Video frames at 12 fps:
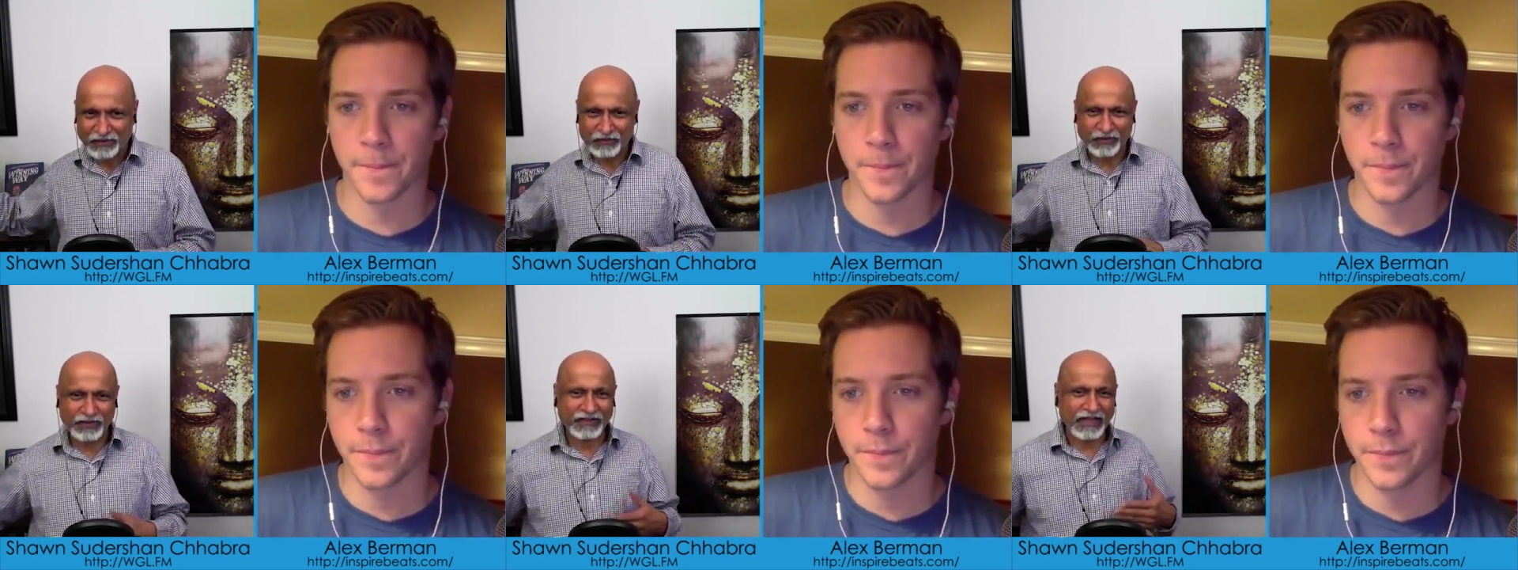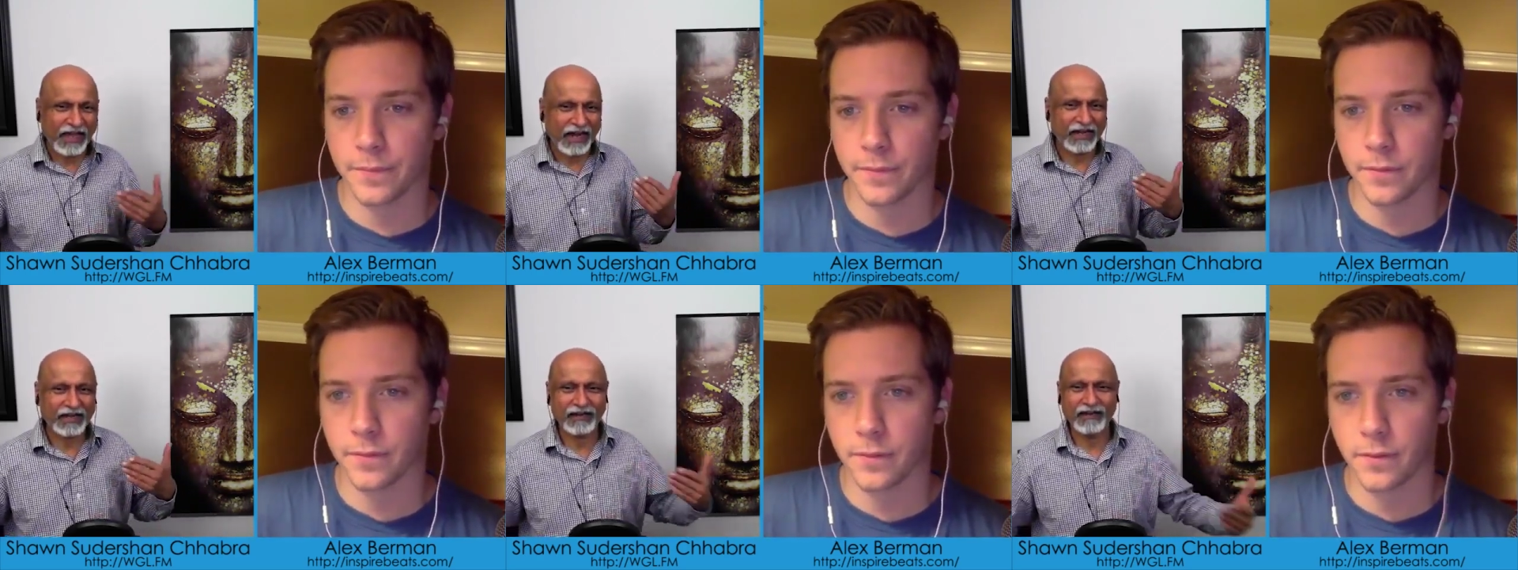Speaker 1: So in
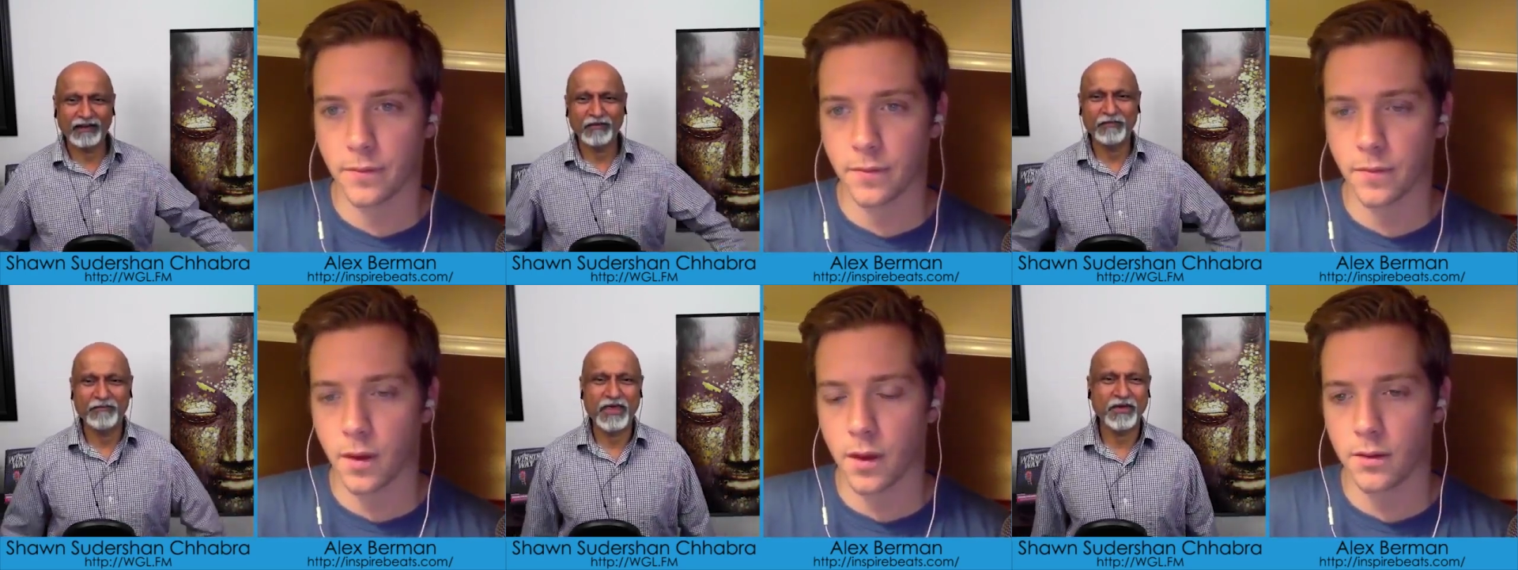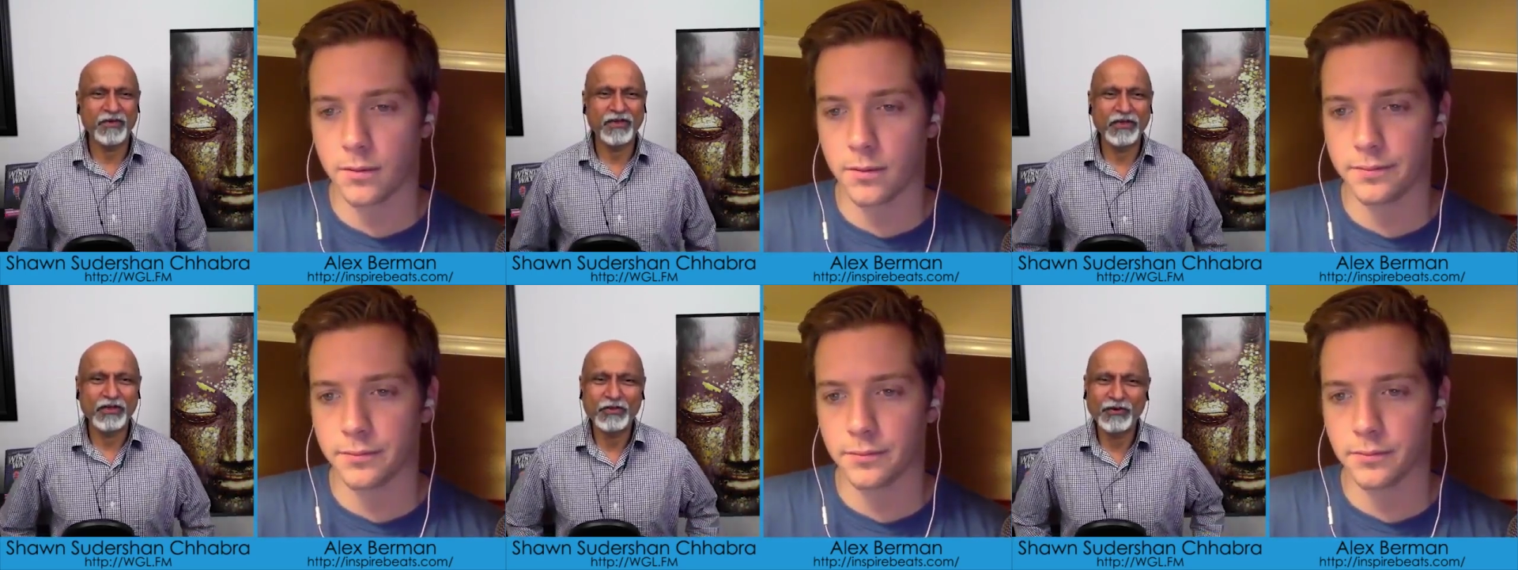that,
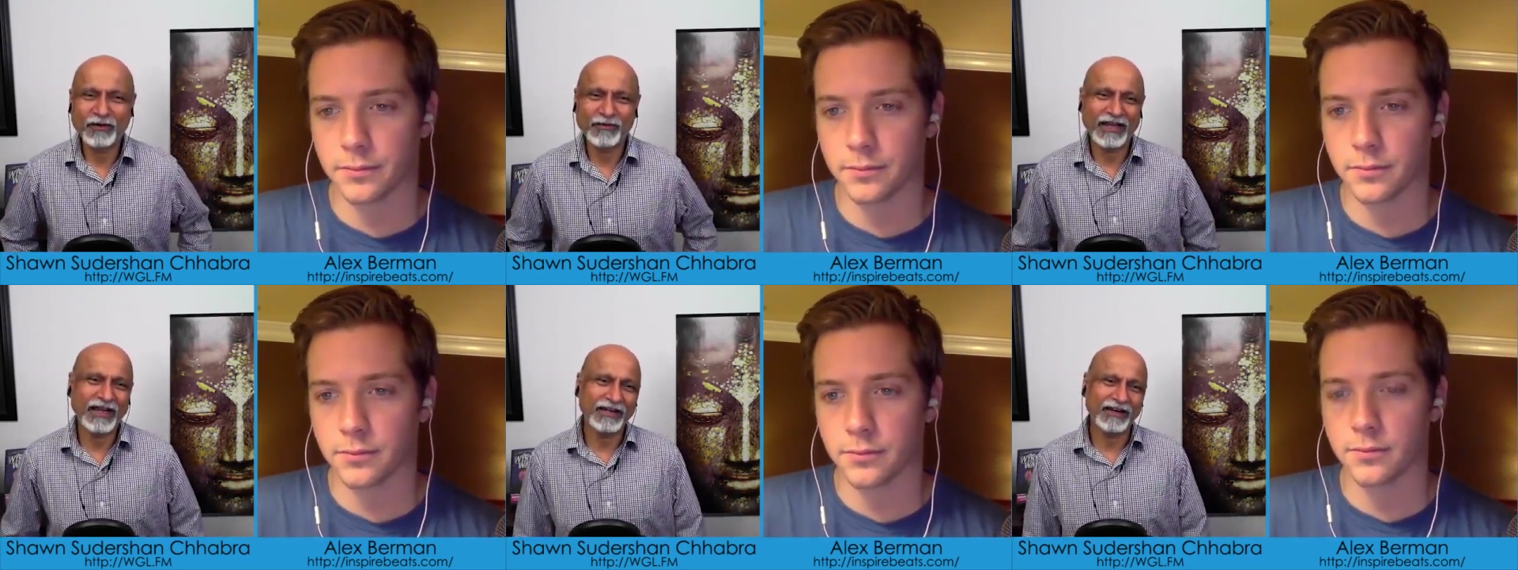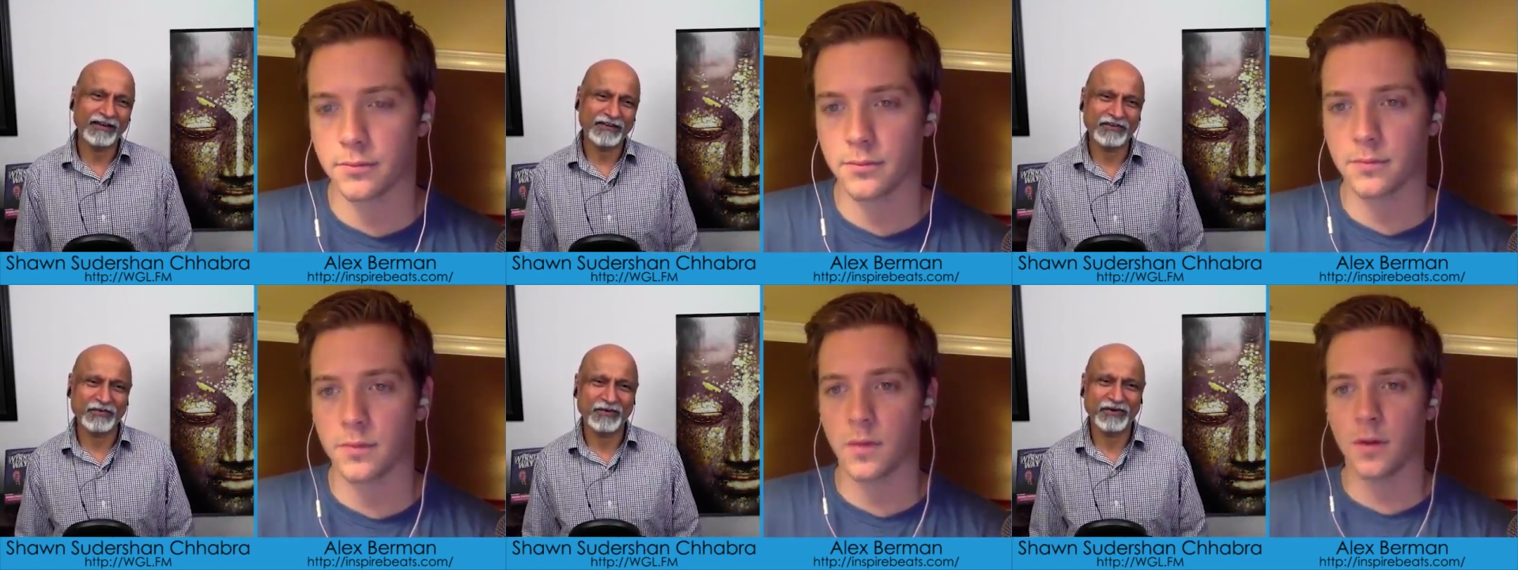maybe you are my ideal
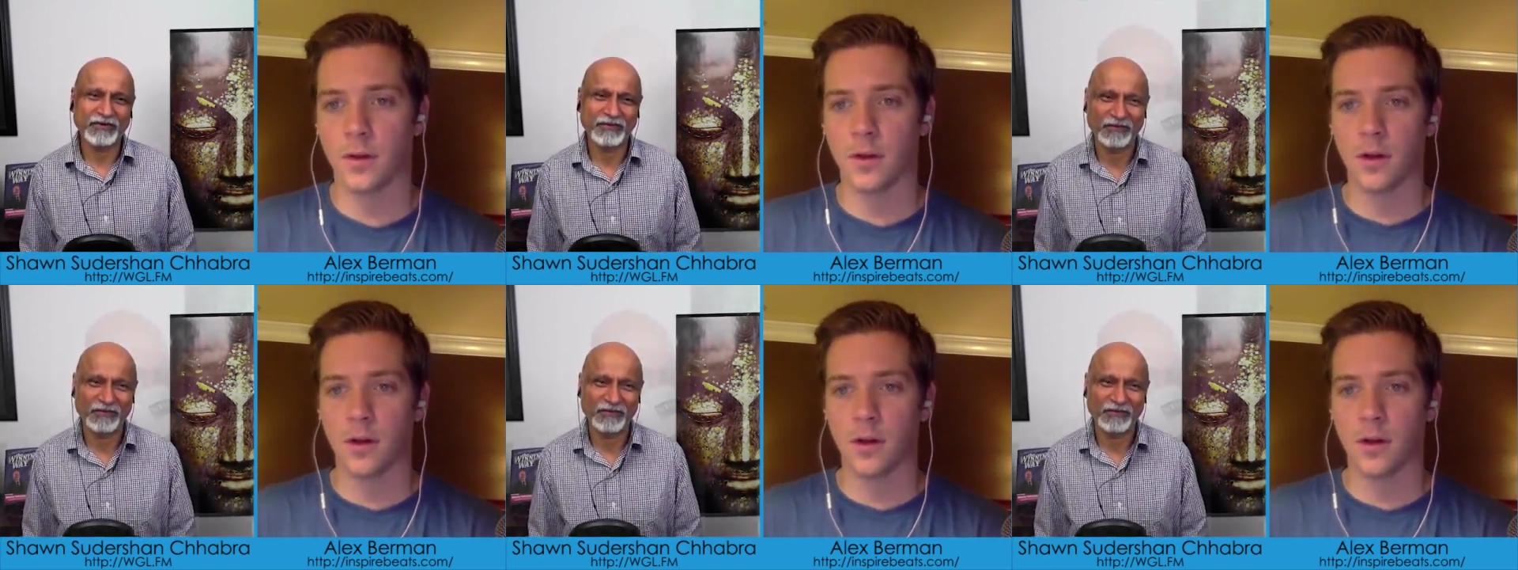customer.